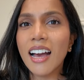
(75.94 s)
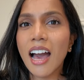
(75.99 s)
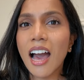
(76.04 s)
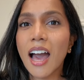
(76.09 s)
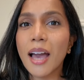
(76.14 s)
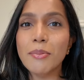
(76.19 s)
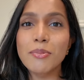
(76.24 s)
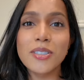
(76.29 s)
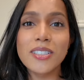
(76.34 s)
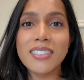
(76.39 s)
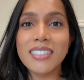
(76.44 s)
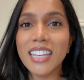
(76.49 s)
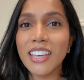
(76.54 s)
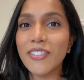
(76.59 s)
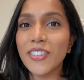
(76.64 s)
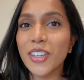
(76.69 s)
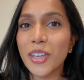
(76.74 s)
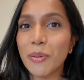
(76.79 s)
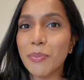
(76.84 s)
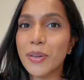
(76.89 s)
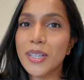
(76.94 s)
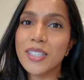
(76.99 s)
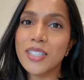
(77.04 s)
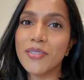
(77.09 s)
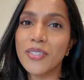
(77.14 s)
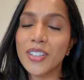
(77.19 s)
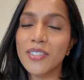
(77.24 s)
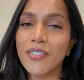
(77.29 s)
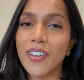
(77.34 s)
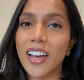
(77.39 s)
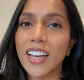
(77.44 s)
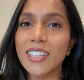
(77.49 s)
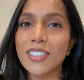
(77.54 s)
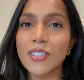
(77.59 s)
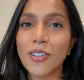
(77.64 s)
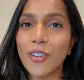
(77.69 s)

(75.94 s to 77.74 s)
I'm just giving you a bit of advice